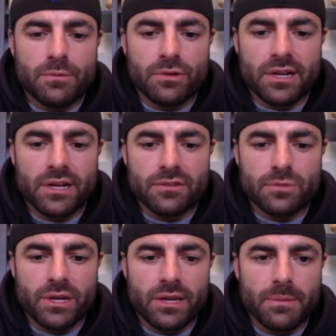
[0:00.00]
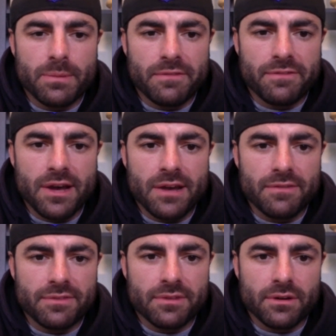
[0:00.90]
workouts wake up at
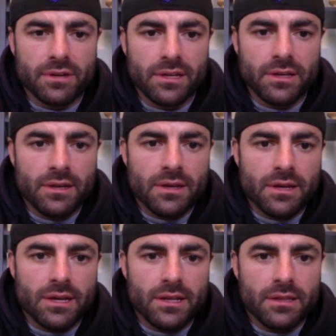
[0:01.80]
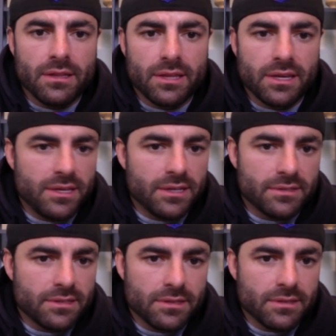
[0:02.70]
5:30 and they get
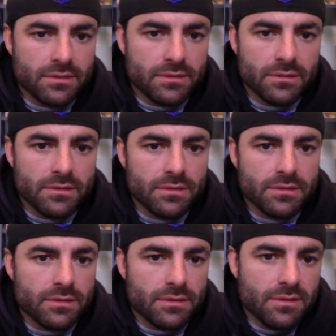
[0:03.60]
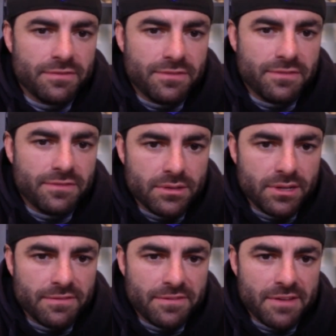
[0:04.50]
to the the facility
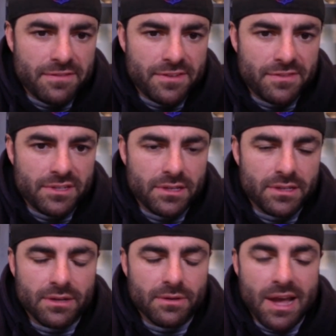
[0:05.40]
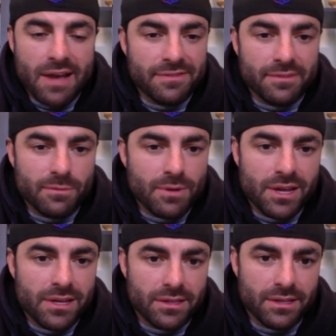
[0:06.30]
at 550 and they're half
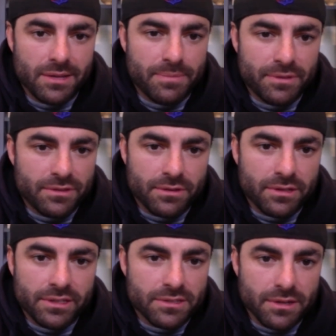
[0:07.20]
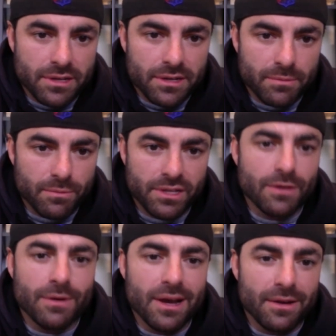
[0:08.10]
awake and they put their cleats on and we
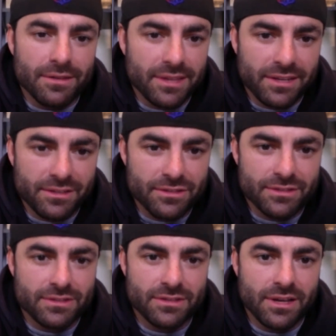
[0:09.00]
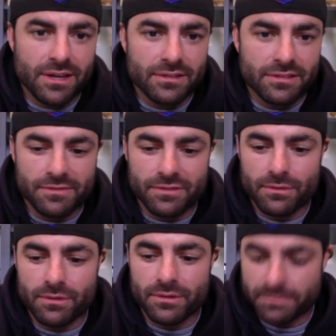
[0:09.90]
go out and they just kind of suffer through it.